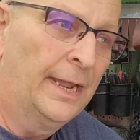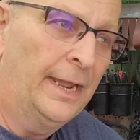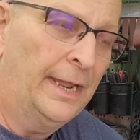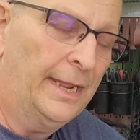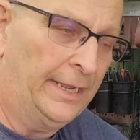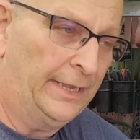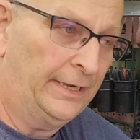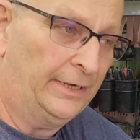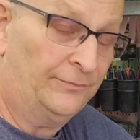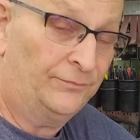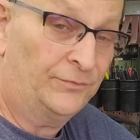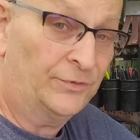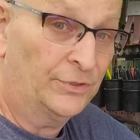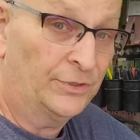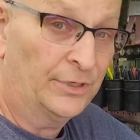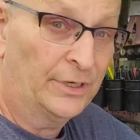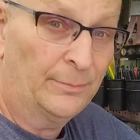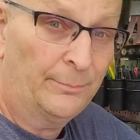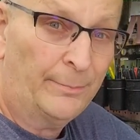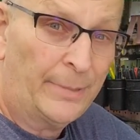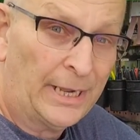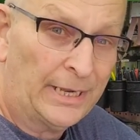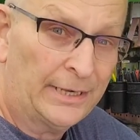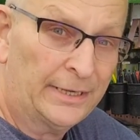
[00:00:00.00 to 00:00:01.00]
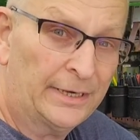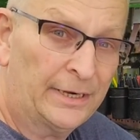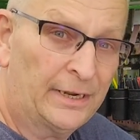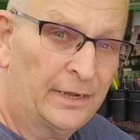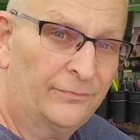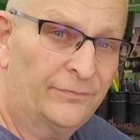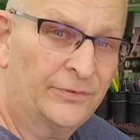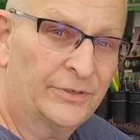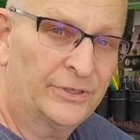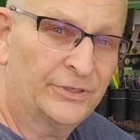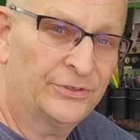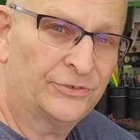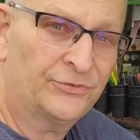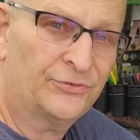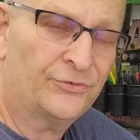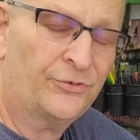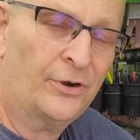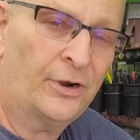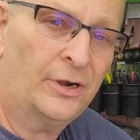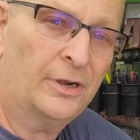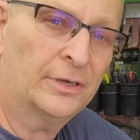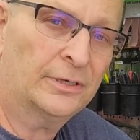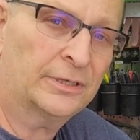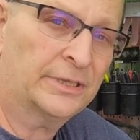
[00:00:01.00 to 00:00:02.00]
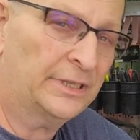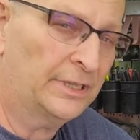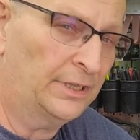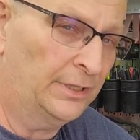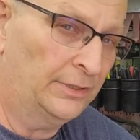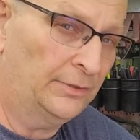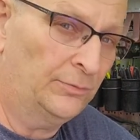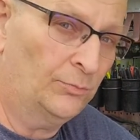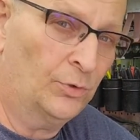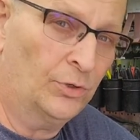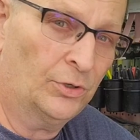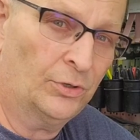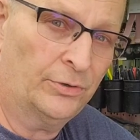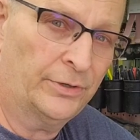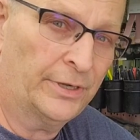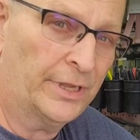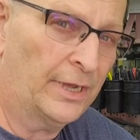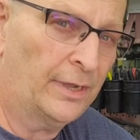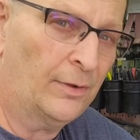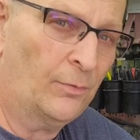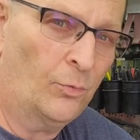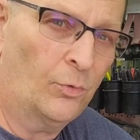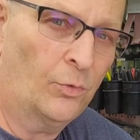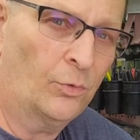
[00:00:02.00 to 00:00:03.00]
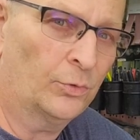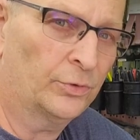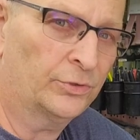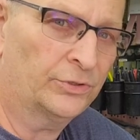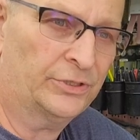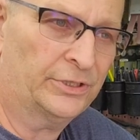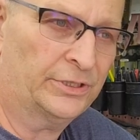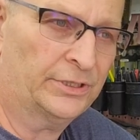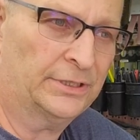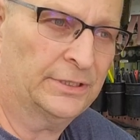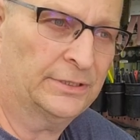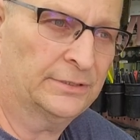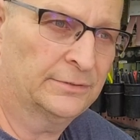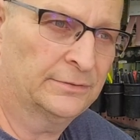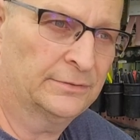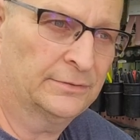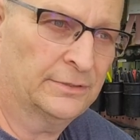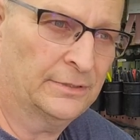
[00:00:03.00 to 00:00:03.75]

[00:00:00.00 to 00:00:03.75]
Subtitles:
And if you didn't buy it off of his truck, he will not warranty it.